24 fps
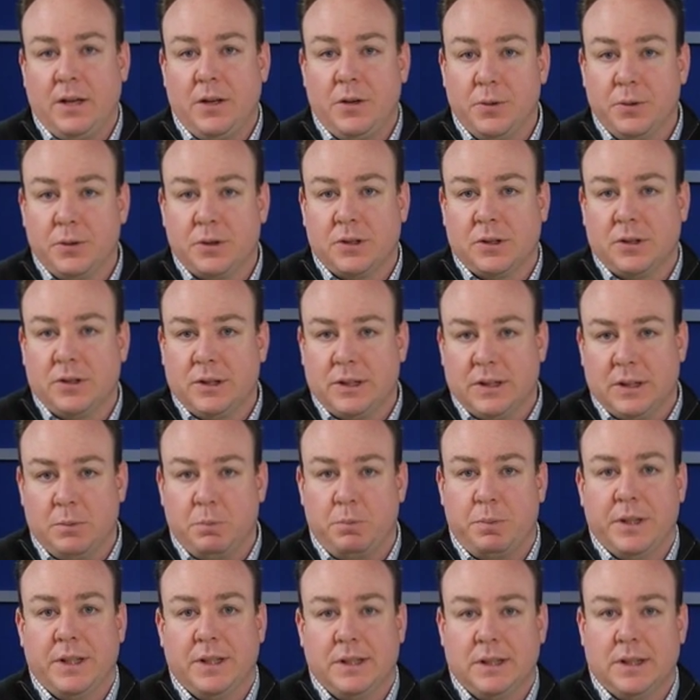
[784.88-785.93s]
users
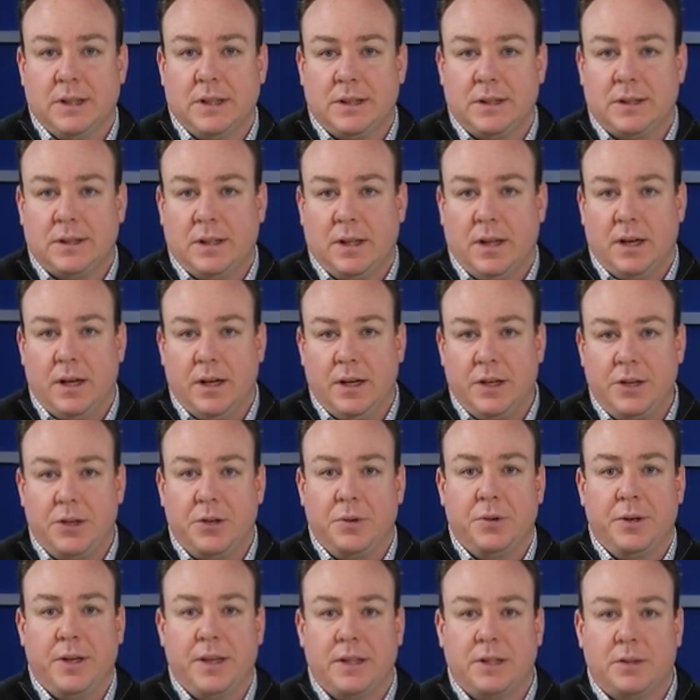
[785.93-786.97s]
and business
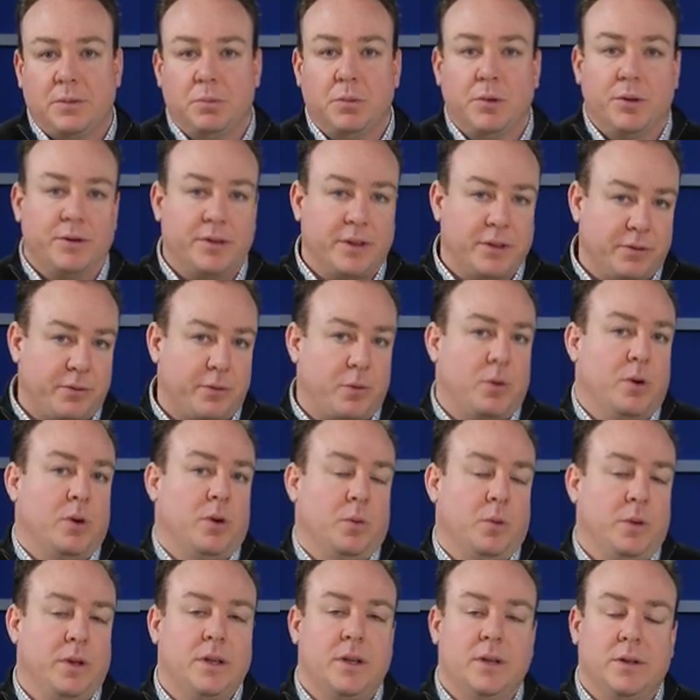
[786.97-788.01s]
units moving
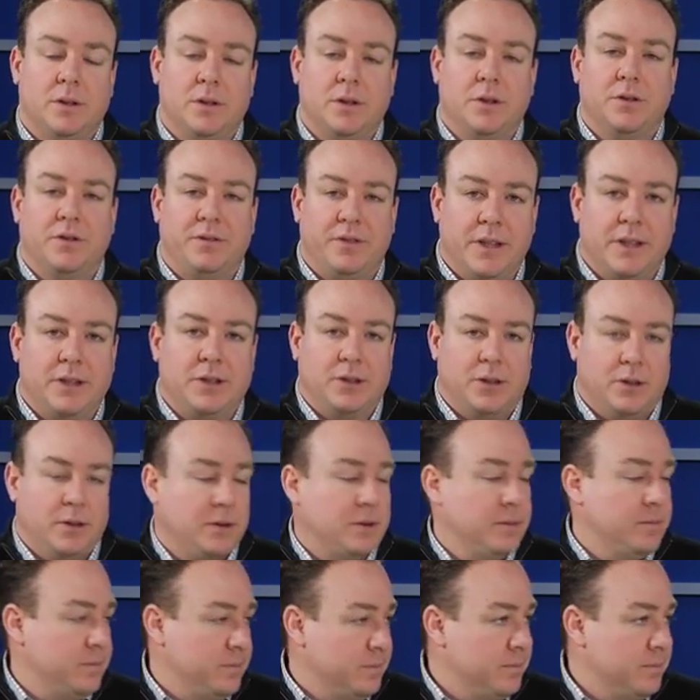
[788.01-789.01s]
forward with those new features.